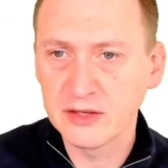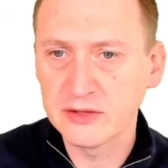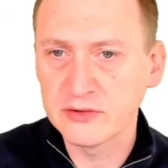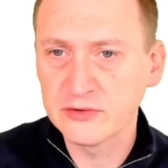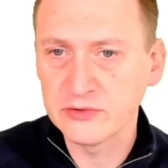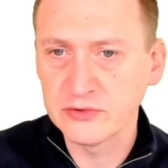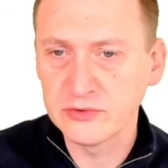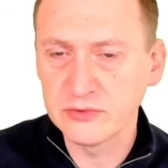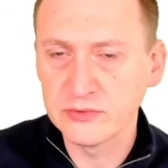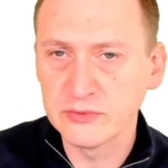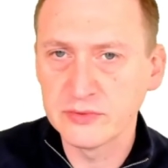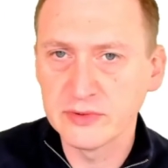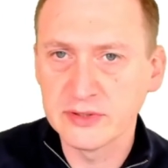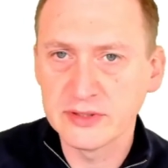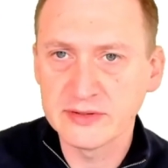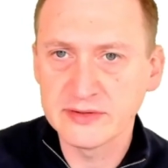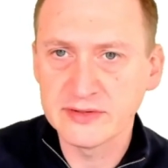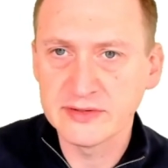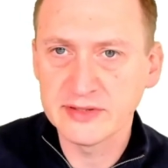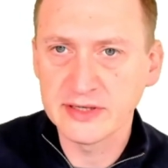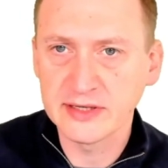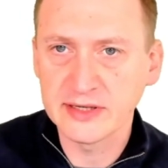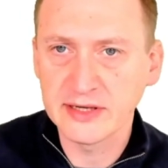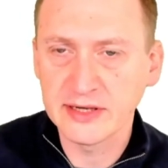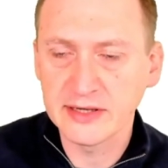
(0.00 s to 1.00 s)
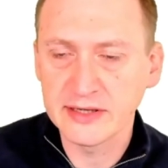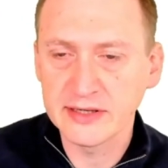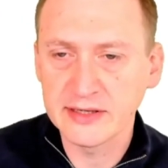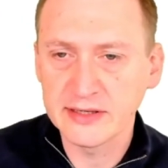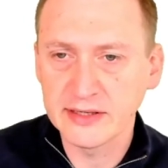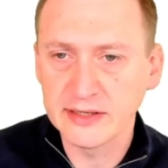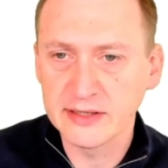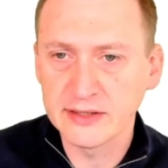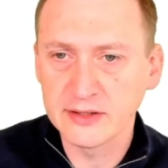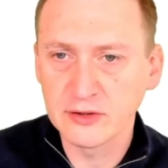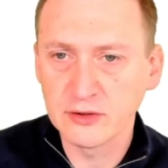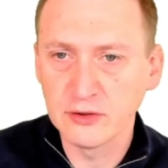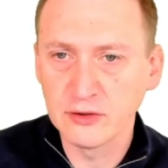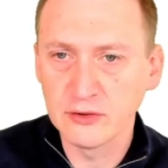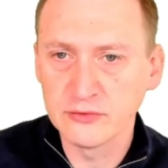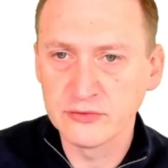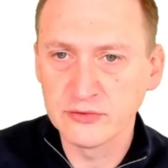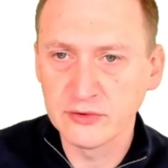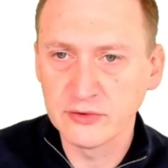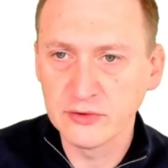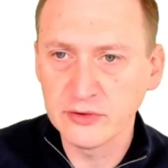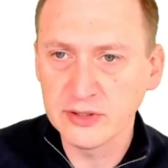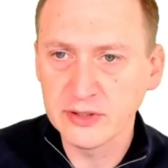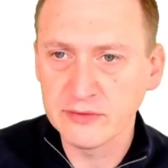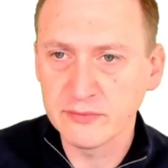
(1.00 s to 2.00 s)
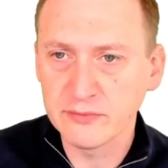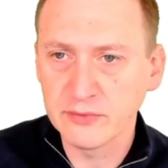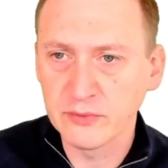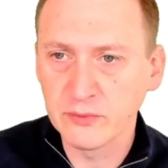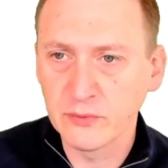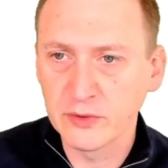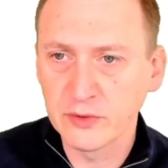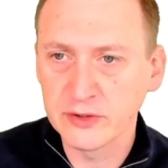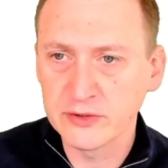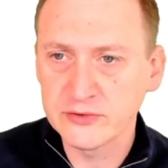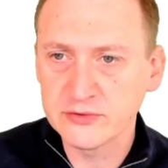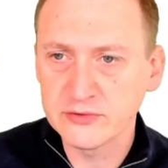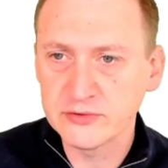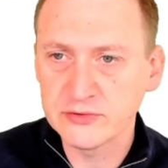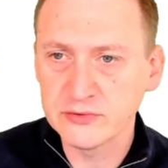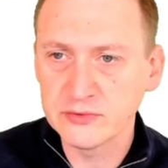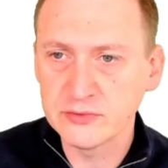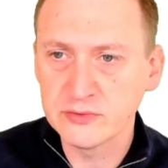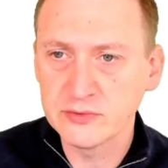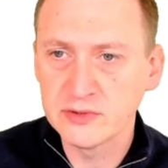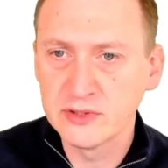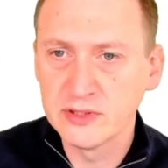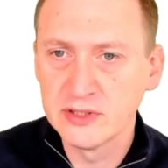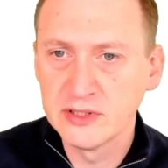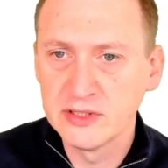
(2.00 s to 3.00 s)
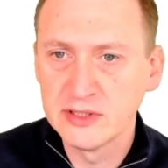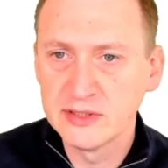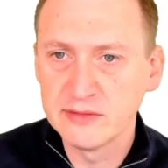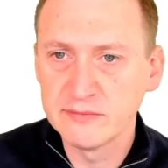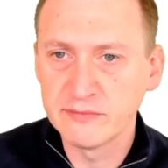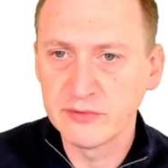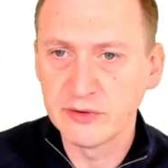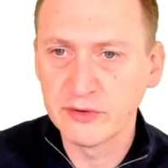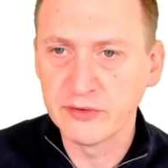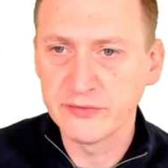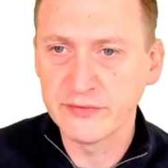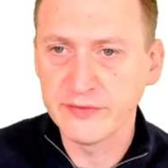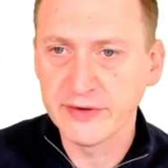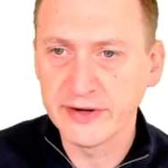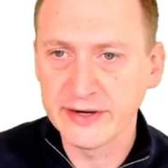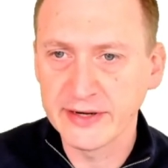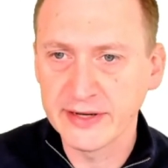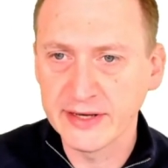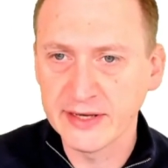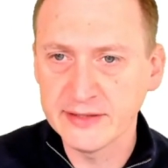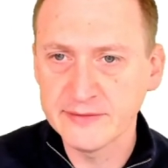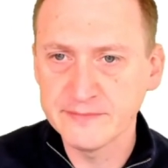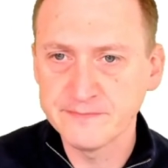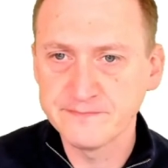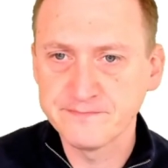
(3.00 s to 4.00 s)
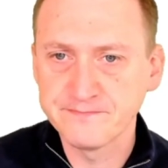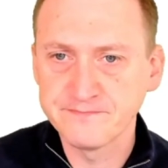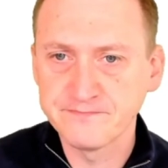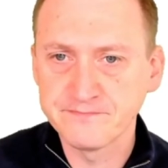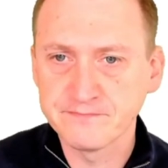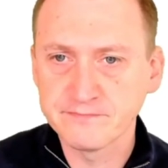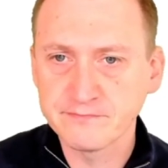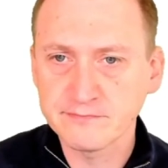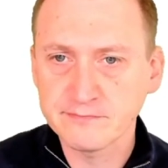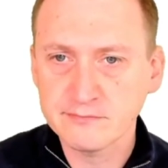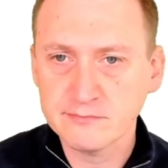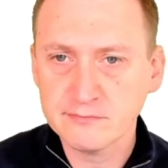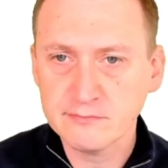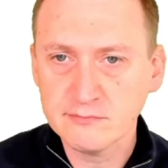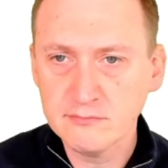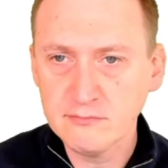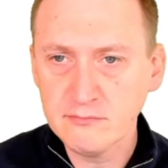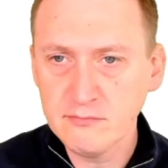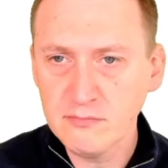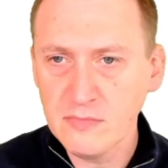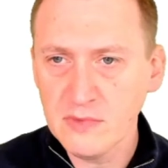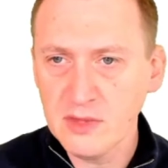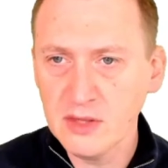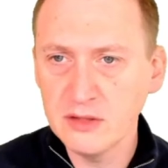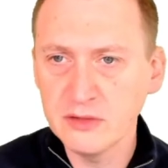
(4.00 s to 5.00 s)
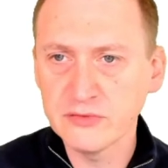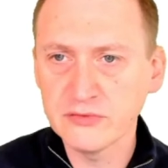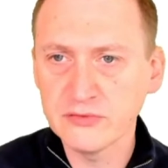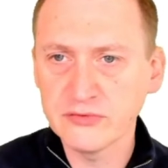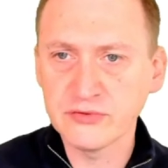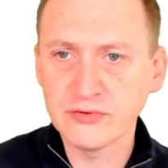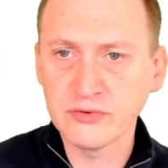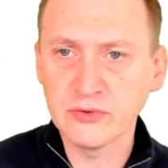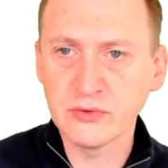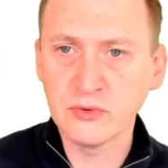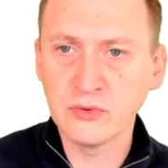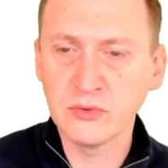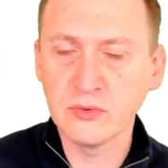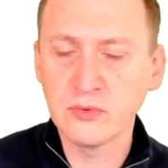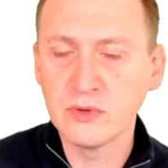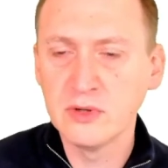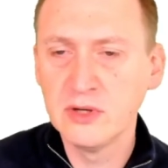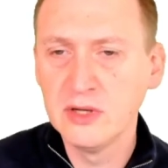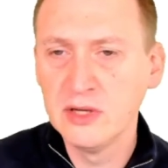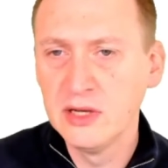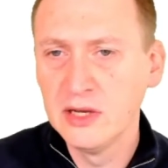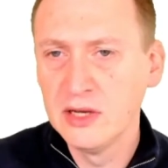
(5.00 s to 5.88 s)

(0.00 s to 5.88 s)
to take a closer look if we wanted to verify that. So